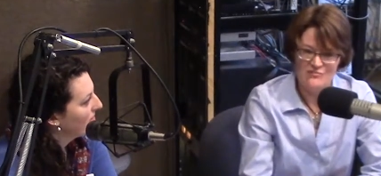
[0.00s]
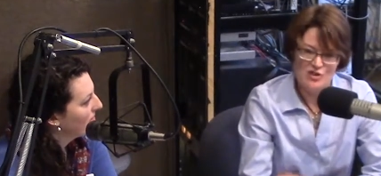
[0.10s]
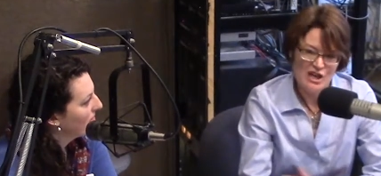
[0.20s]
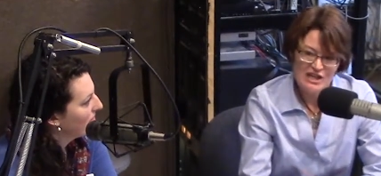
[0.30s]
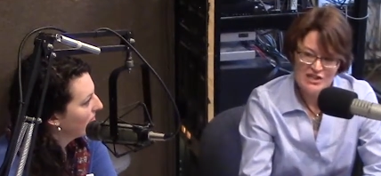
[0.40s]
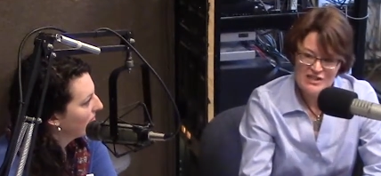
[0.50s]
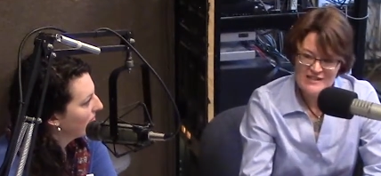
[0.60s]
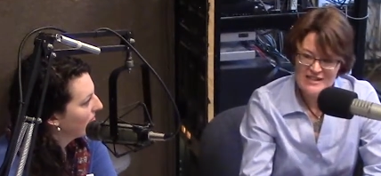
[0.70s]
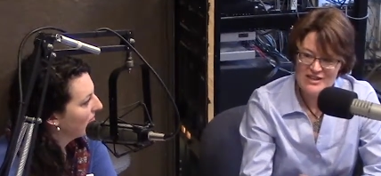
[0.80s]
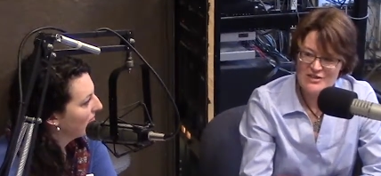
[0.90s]
Speaker 1: changes
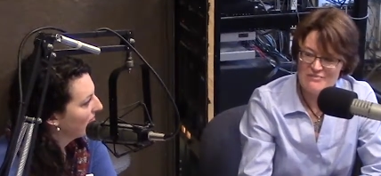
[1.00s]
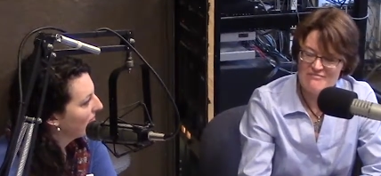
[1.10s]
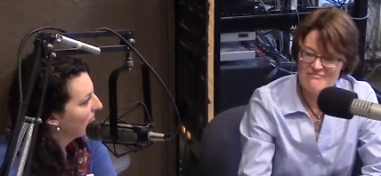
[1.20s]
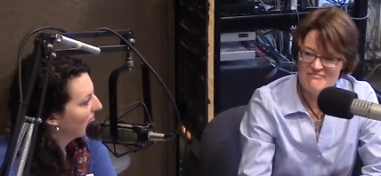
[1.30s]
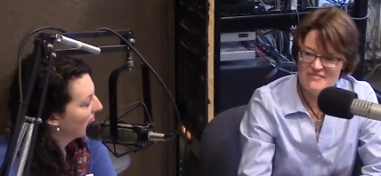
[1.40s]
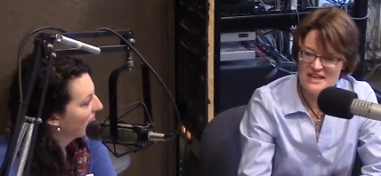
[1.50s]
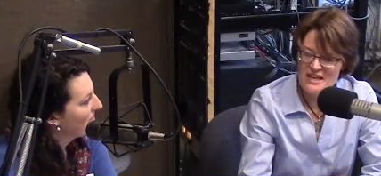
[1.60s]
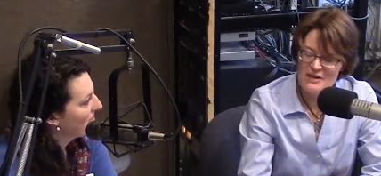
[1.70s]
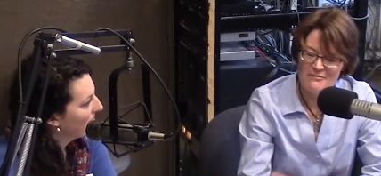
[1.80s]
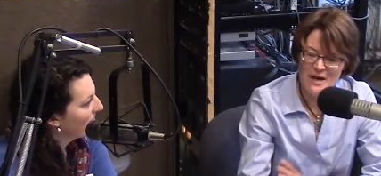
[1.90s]
that you're
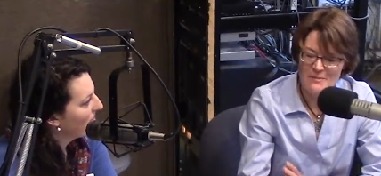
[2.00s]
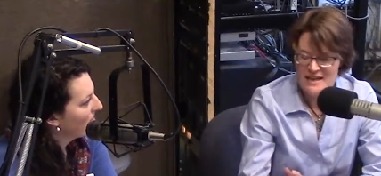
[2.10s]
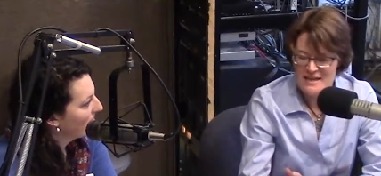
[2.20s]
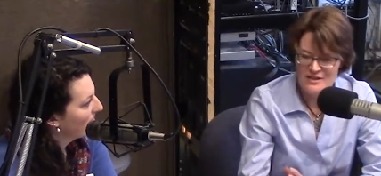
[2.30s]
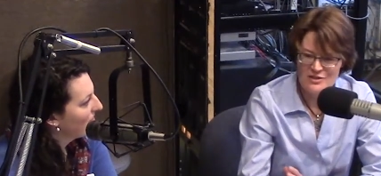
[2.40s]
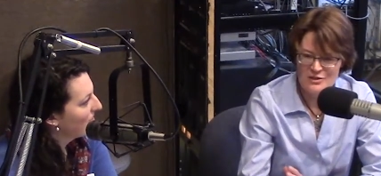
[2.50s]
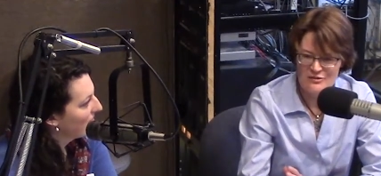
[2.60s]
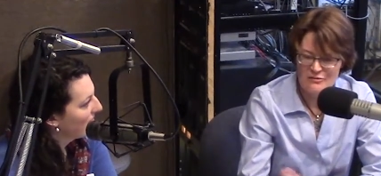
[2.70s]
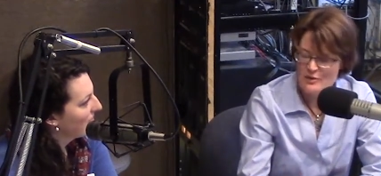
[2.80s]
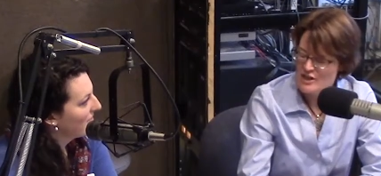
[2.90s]
thinking about making to the
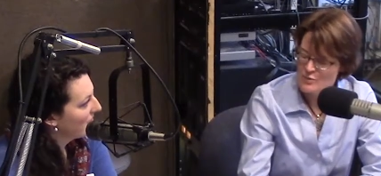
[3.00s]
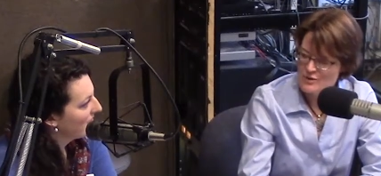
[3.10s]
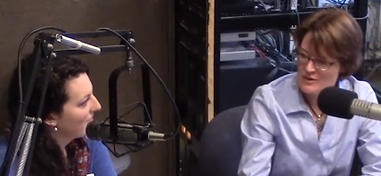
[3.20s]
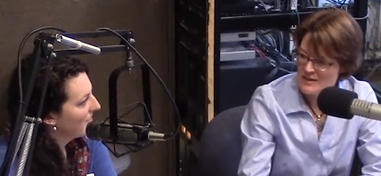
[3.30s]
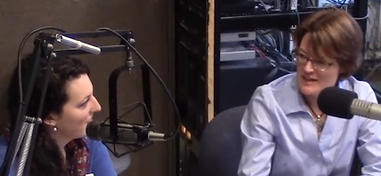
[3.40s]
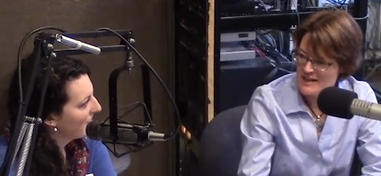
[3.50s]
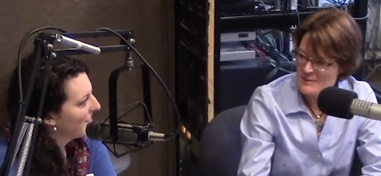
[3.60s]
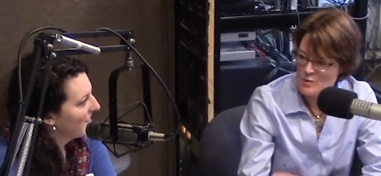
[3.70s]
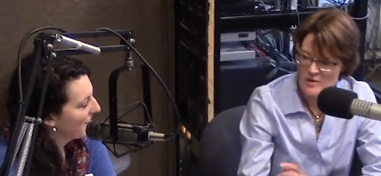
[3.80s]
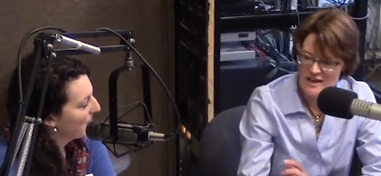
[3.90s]
4-H program
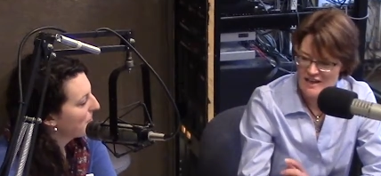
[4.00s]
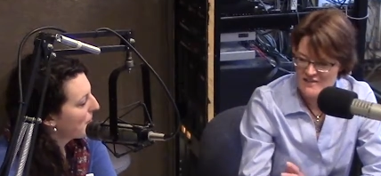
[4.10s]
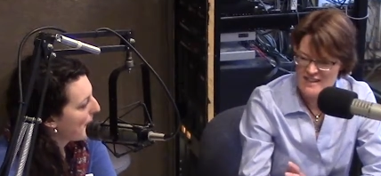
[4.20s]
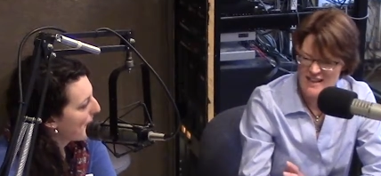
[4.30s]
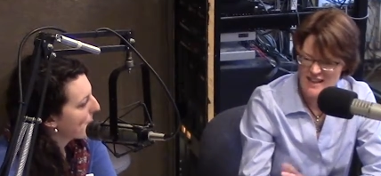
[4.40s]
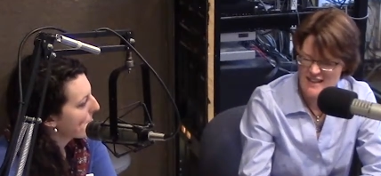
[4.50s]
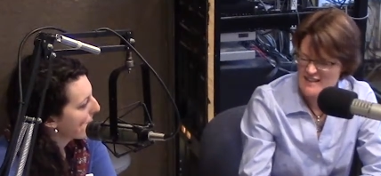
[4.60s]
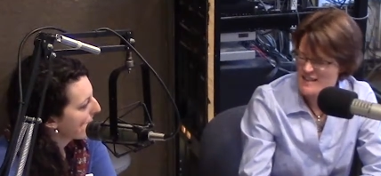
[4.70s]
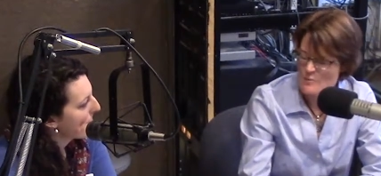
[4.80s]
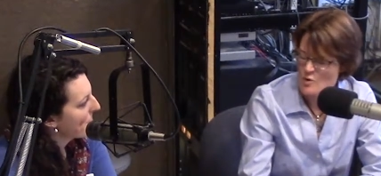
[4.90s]
or kind of staying on the
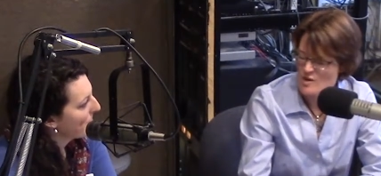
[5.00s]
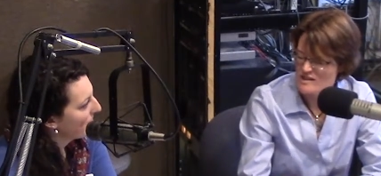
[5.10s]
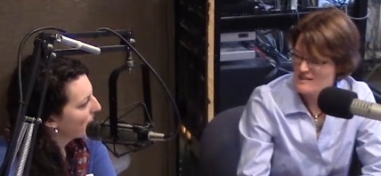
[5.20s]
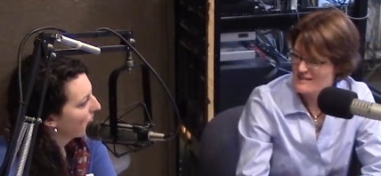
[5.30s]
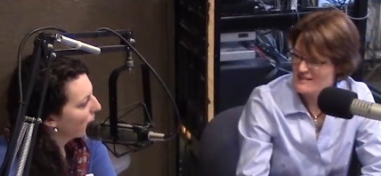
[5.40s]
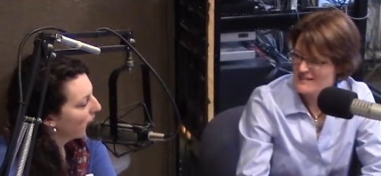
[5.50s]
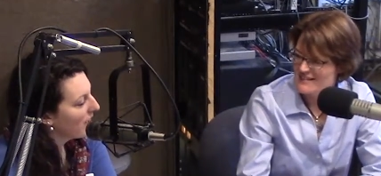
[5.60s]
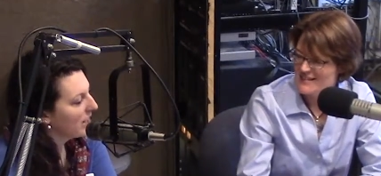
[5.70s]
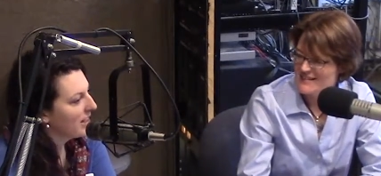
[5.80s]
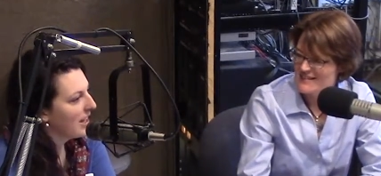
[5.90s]
same course?
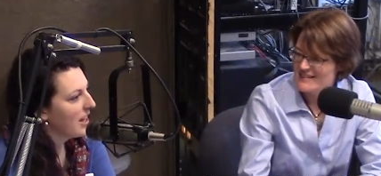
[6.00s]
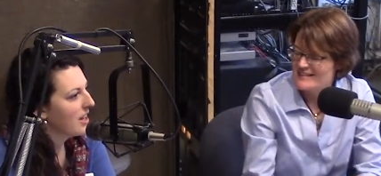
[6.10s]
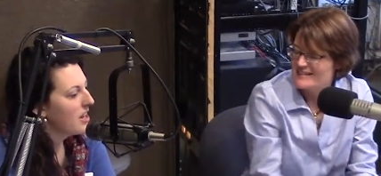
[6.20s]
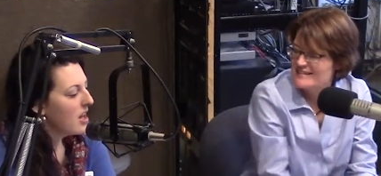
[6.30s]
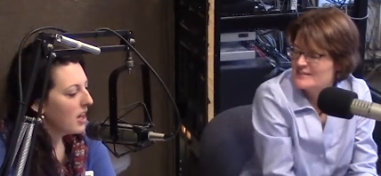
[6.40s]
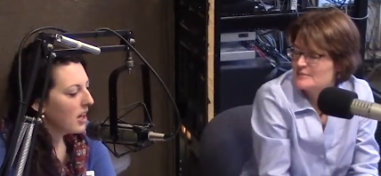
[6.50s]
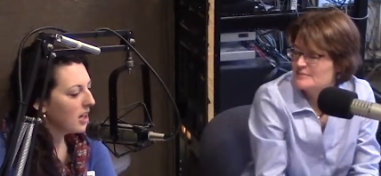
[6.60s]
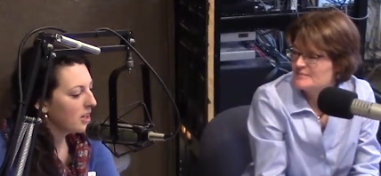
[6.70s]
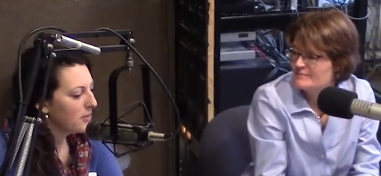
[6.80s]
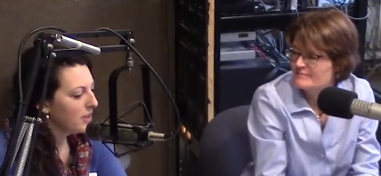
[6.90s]
Speaker 2: Right. Yeah.
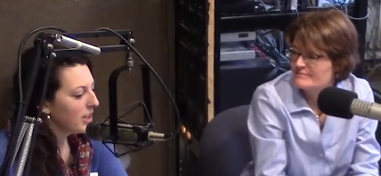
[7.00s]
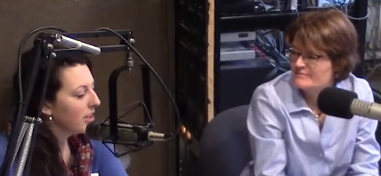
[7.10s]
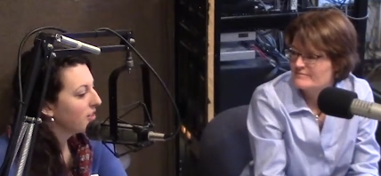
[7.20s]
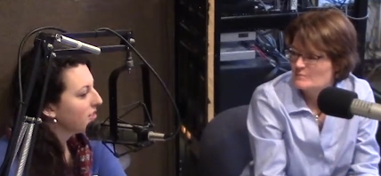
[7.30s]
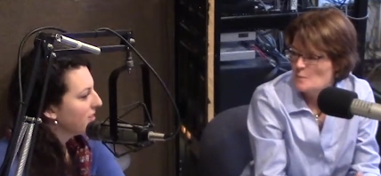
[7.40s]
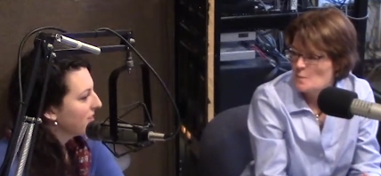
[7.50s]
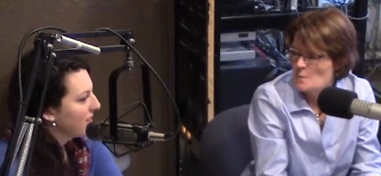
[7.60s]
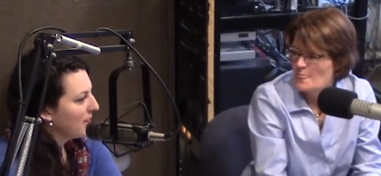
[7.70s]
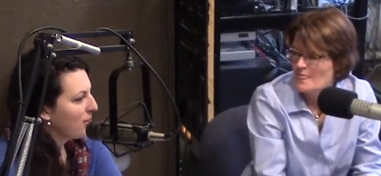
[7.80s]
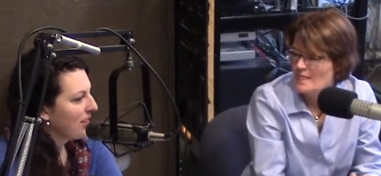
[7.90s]
Um, you know,
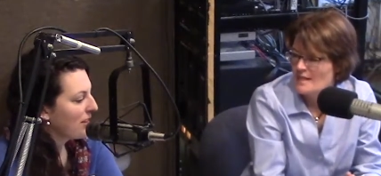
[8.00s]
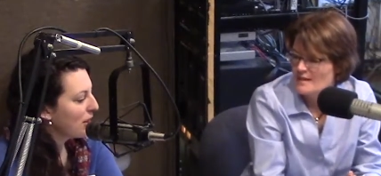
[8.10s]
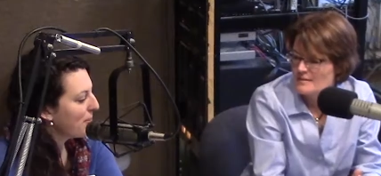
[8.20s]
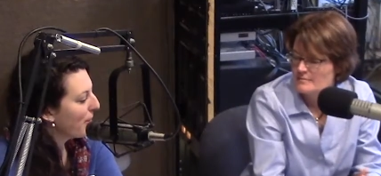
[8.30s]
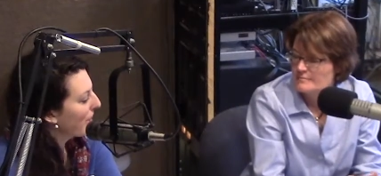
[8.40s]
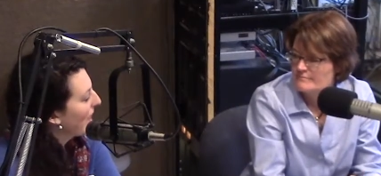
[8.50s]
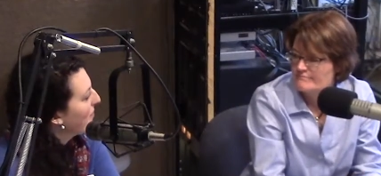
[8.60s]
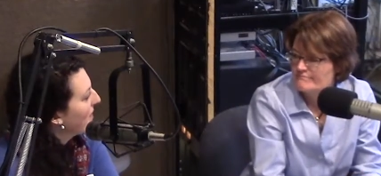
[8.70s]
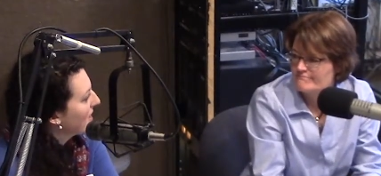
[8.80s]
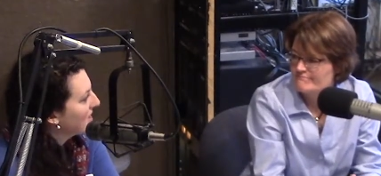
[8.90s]
with every program,
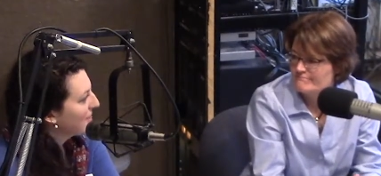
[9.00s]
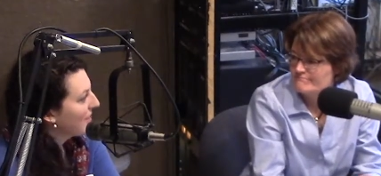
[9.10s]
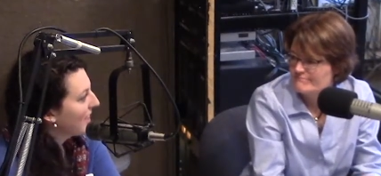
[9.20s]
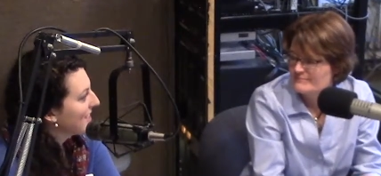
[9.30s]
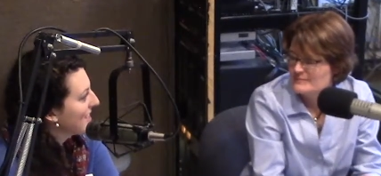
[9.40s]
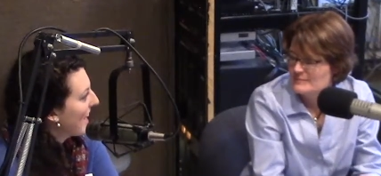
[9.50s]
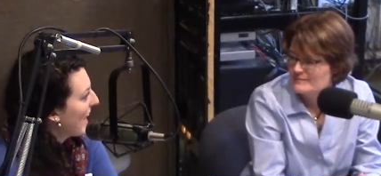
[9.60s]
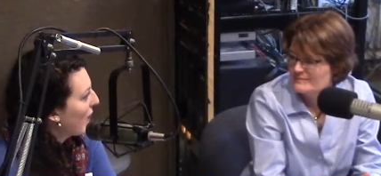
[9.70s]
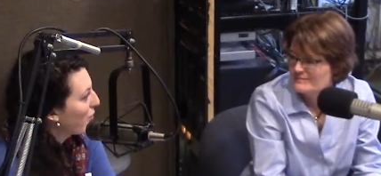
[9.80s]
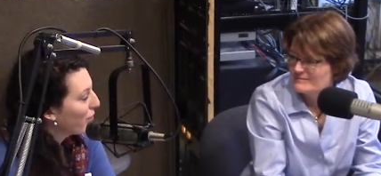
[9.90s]
there's some things that
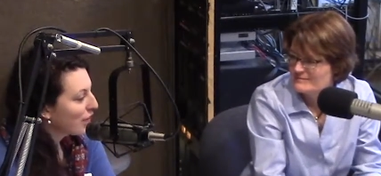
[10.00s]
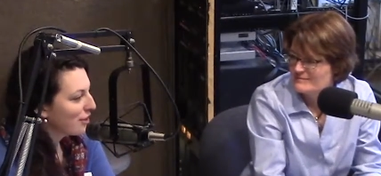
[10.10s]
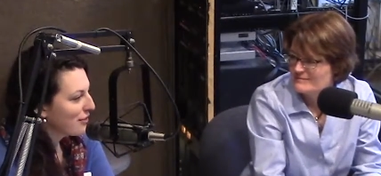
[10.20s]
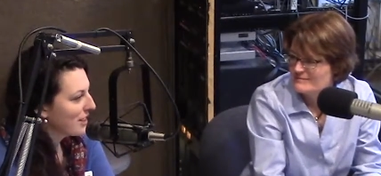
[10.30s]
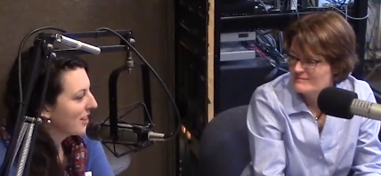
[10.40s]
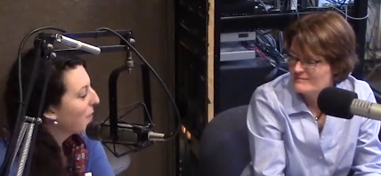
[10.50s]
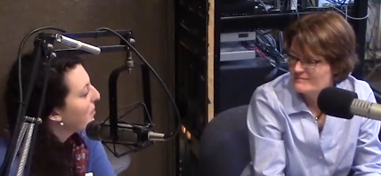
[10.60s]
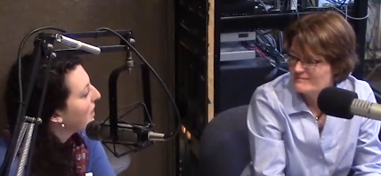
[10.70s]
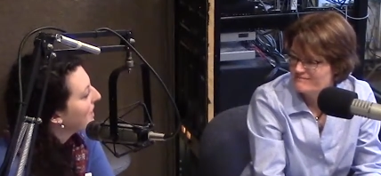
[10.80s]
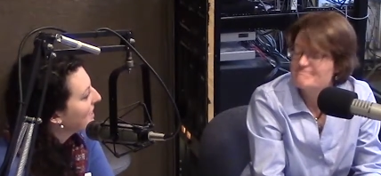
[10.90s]
have worked for a number
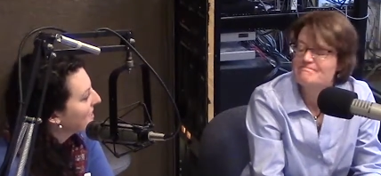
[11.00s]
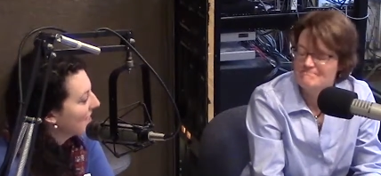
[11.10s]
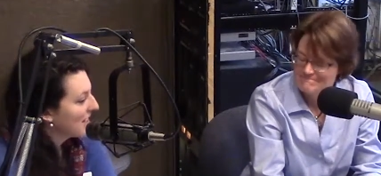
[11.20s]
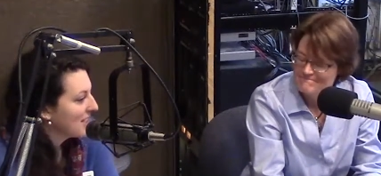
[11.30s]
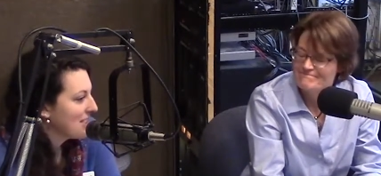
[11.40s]
of years, and there's